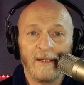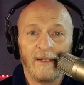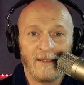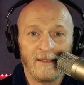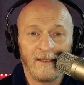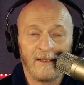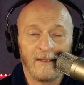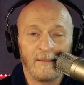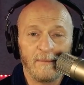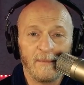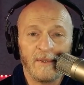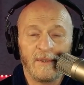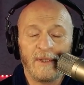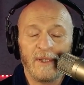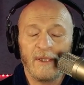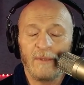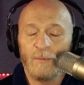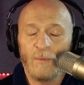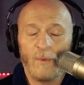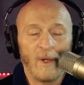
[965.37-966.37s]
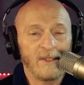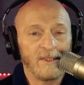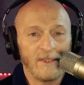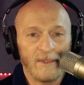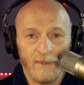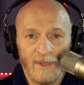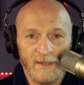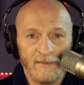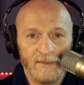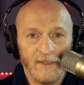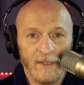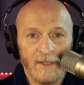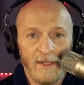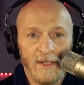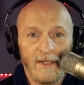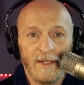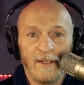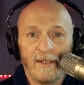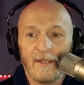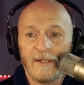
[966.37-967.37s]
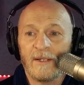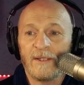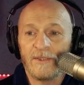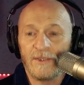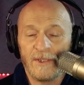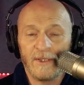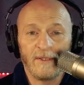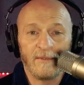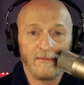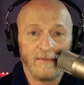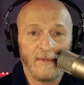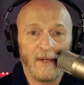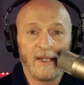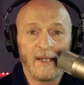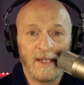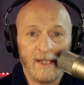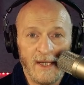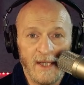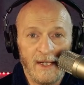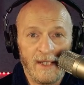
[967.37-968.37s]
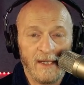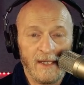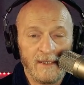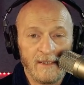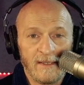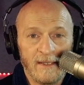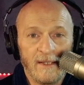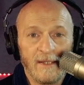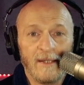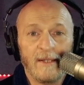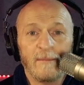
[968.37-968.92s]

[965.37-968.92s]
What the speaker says: in the community whatsoever. Because you're a fucking idiot.